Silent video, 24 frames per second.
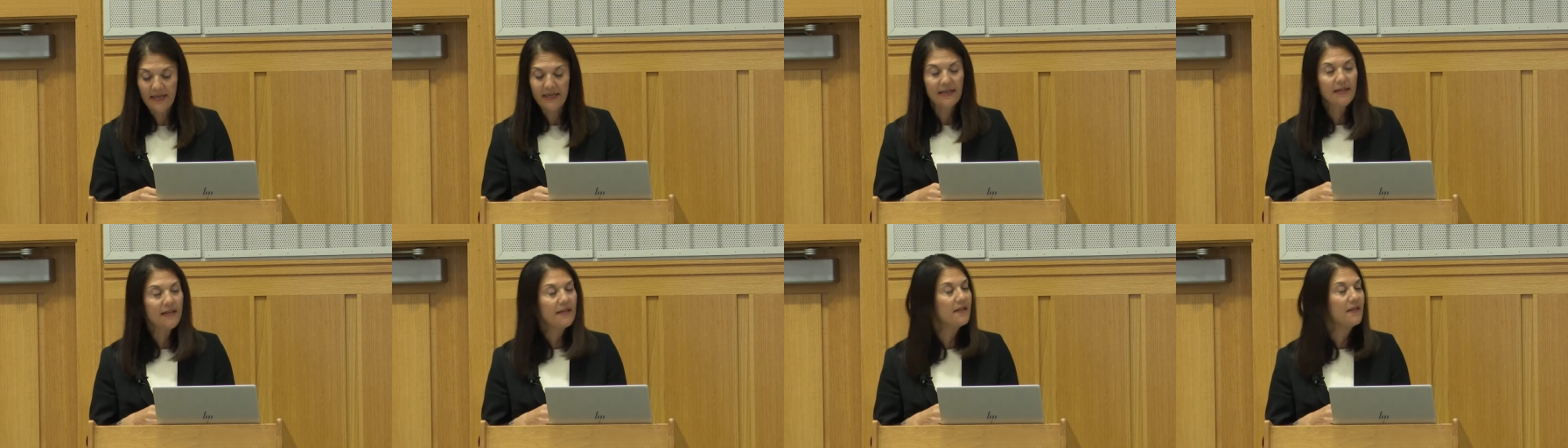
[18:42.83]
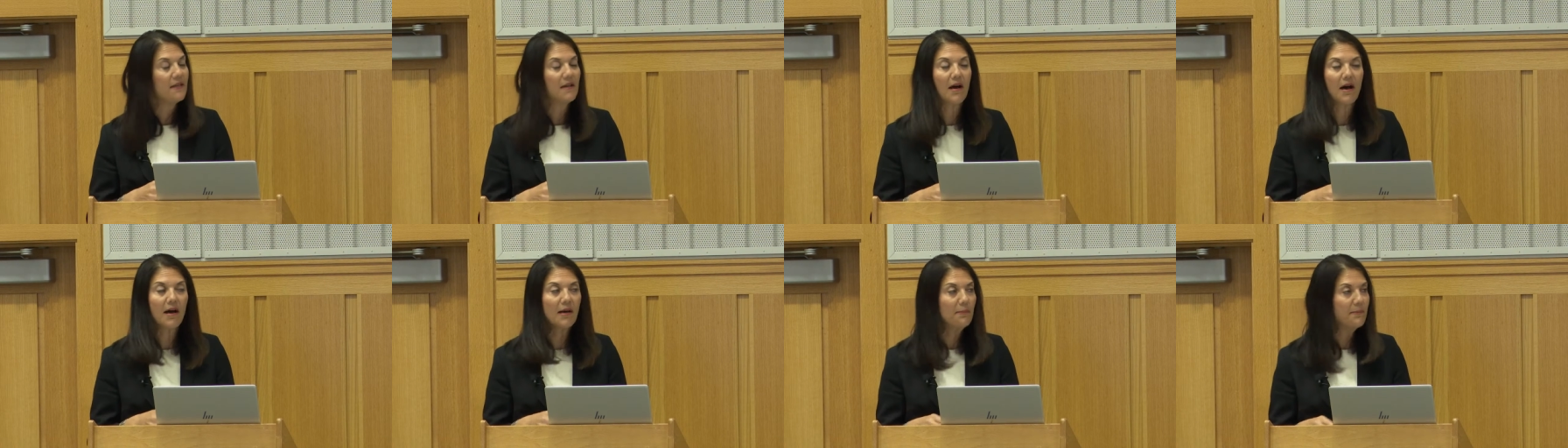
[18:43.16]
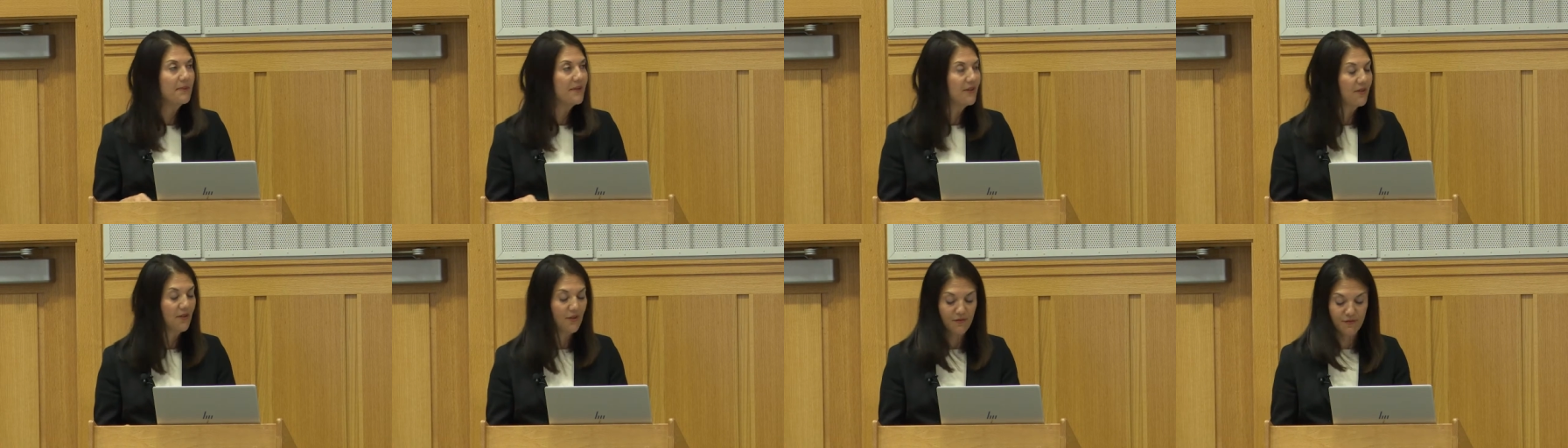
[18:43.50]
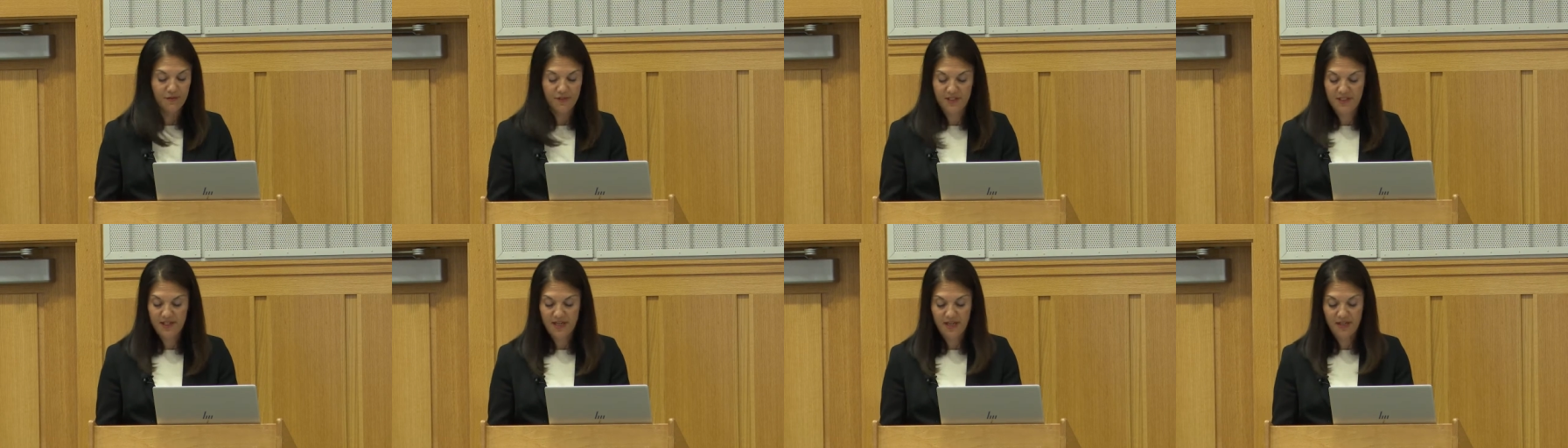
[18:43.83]
cannot be
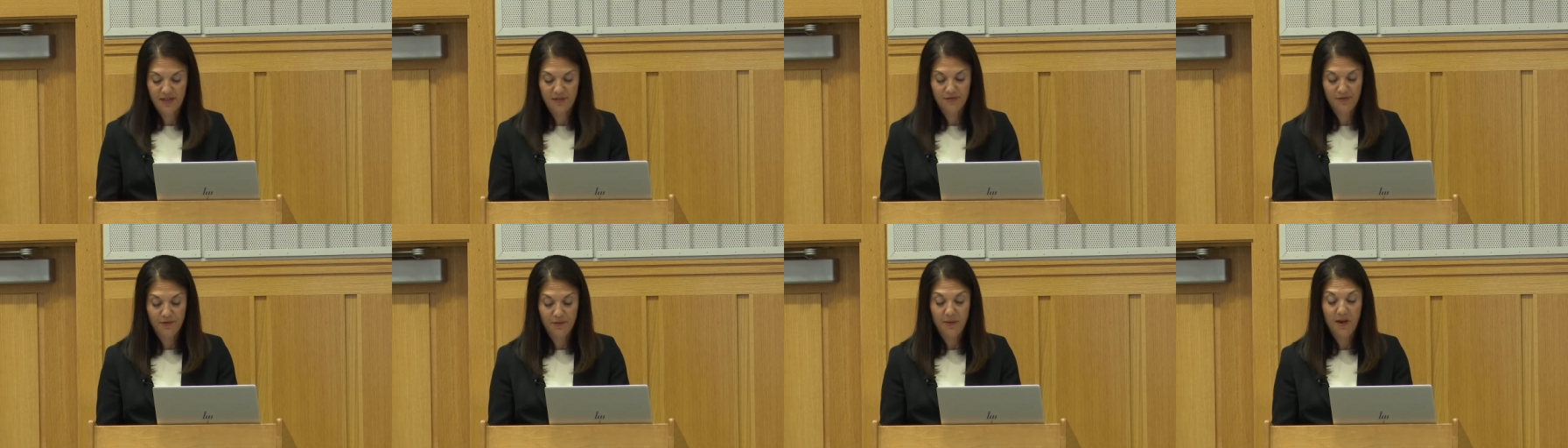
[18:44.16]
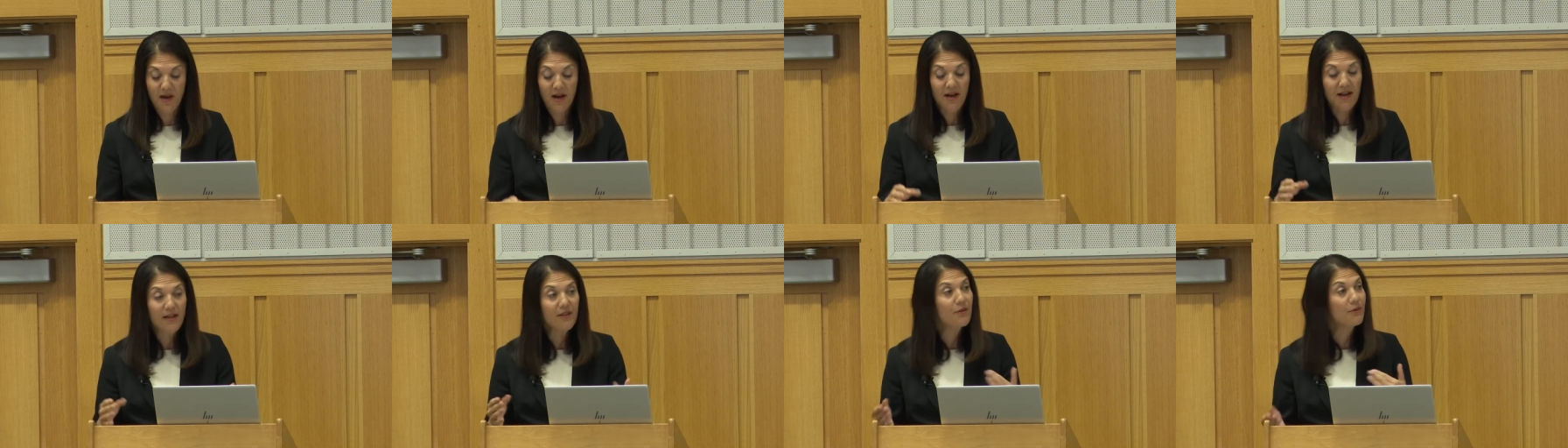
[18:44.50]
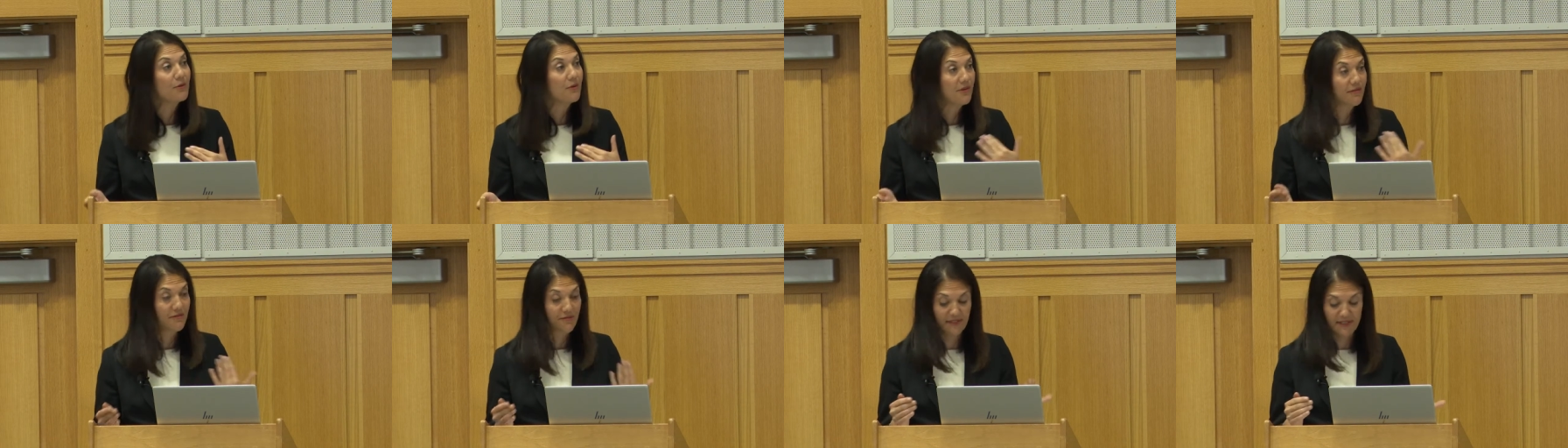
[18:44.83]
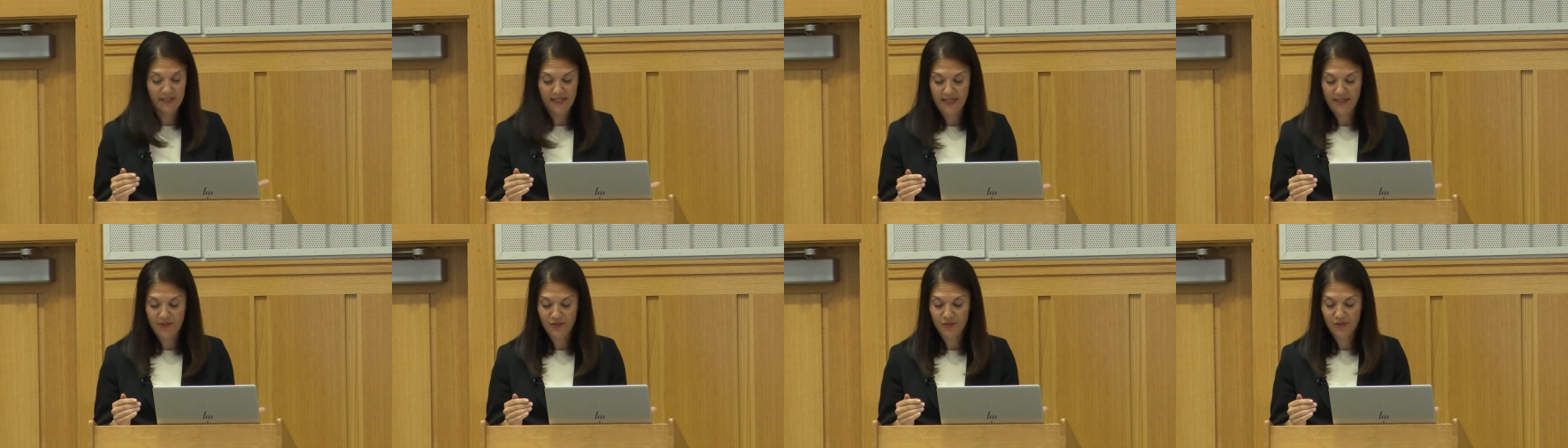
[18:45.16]
overstated from either a
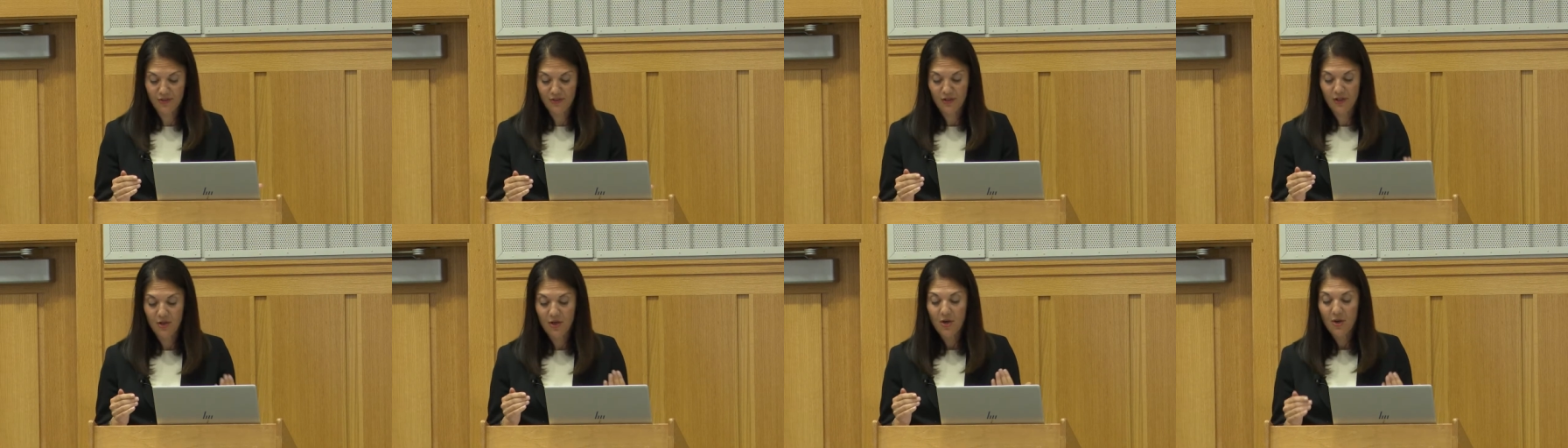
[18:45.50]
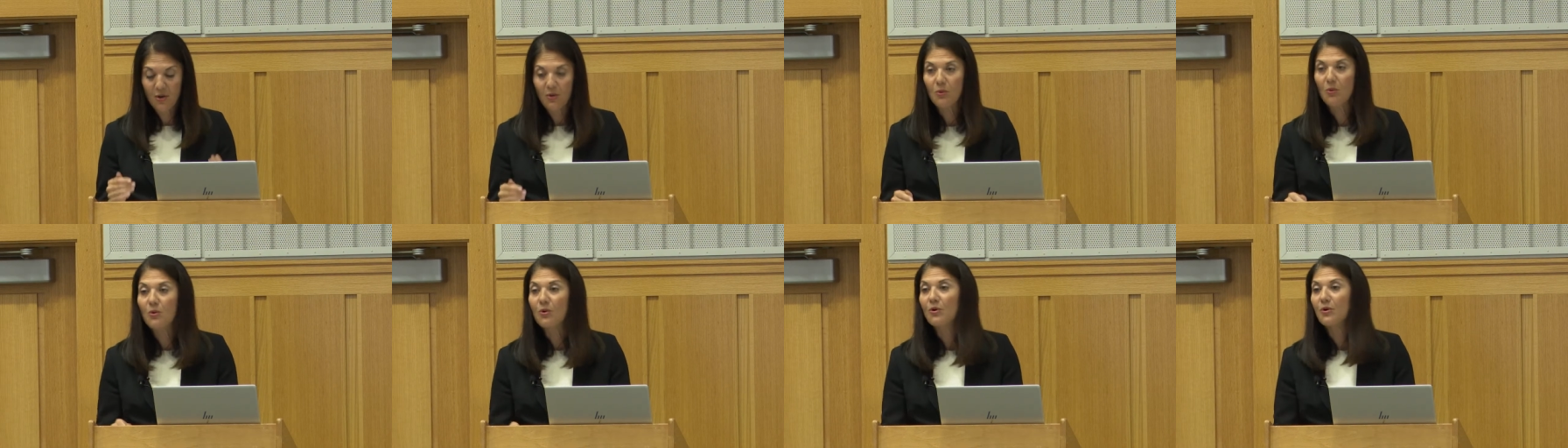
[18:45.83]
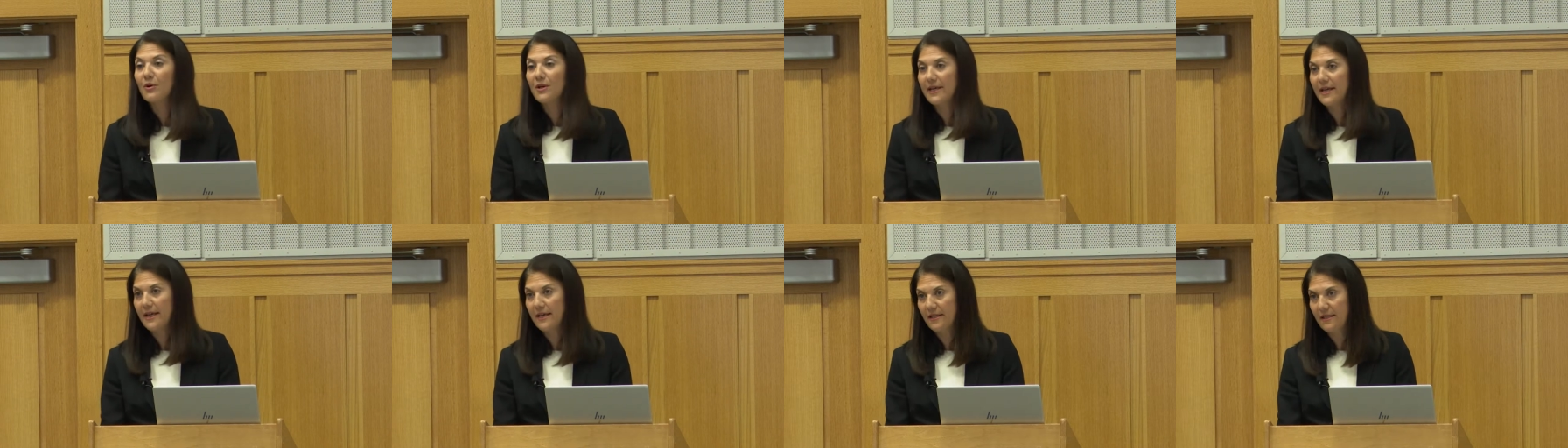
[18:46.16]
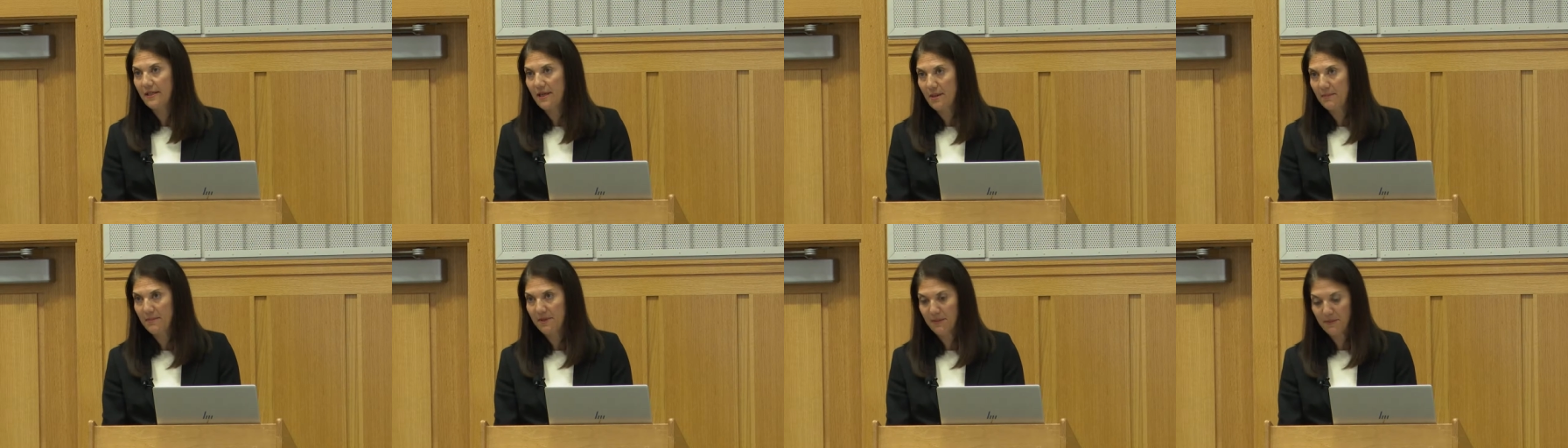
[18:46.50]
financial or an
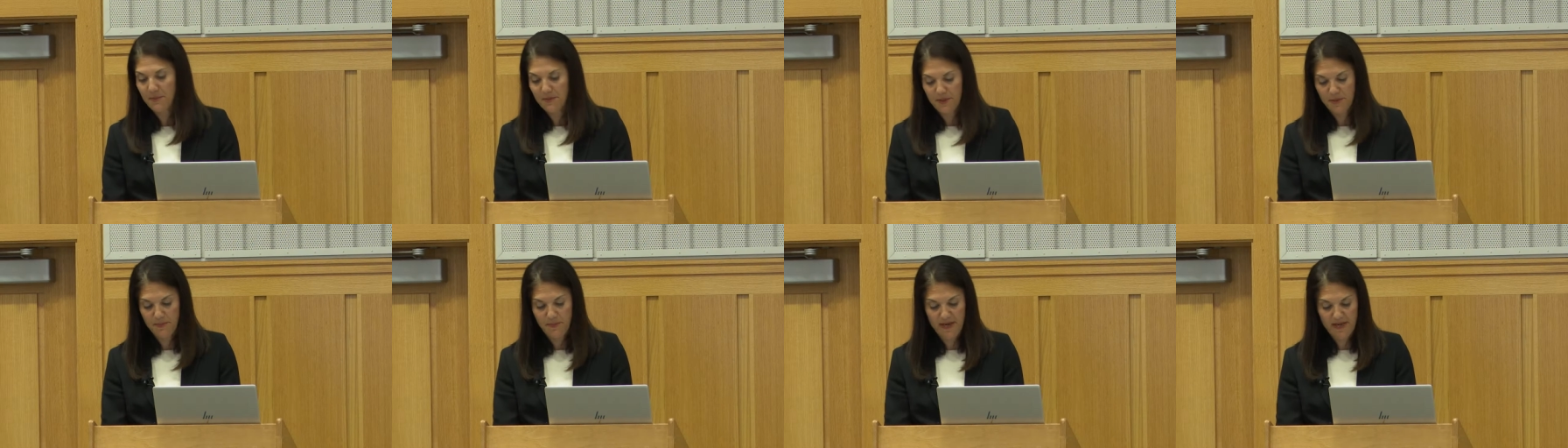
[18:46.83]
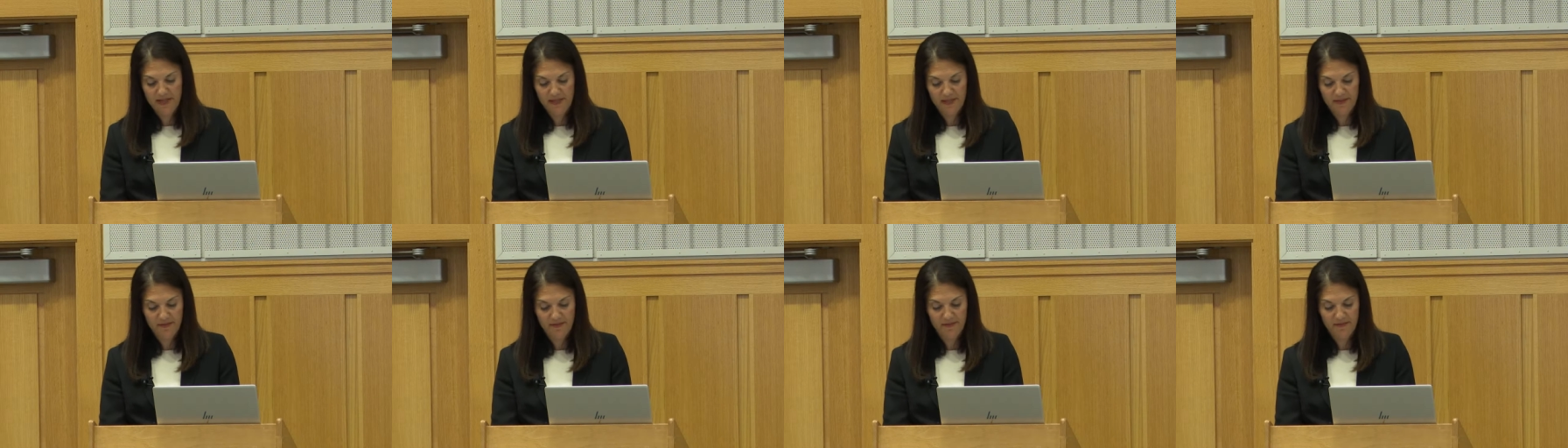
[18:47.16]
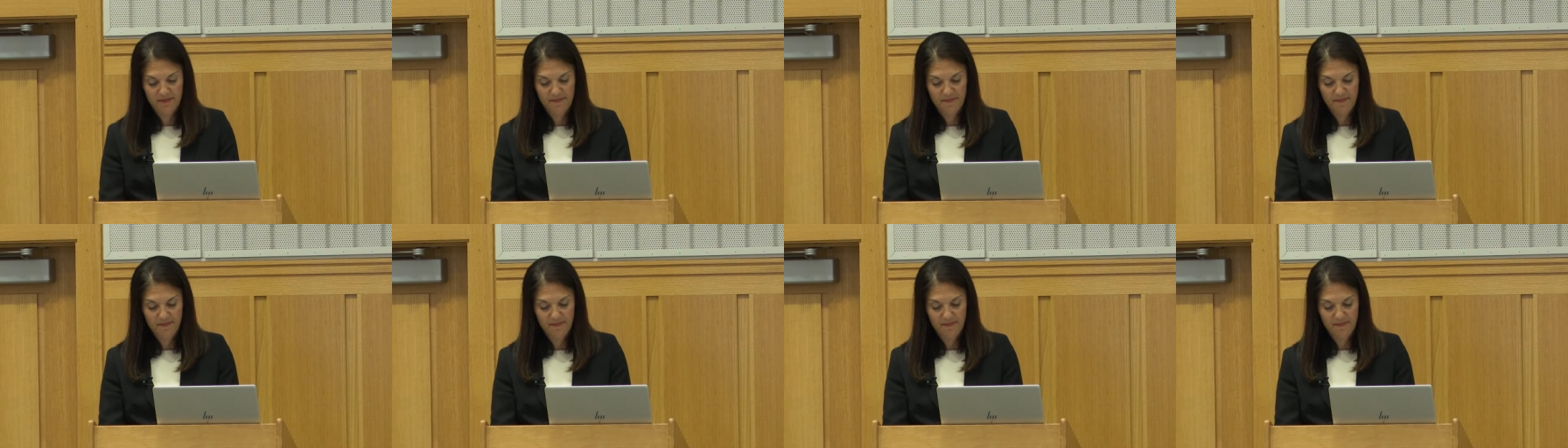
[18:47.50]
economic perspective.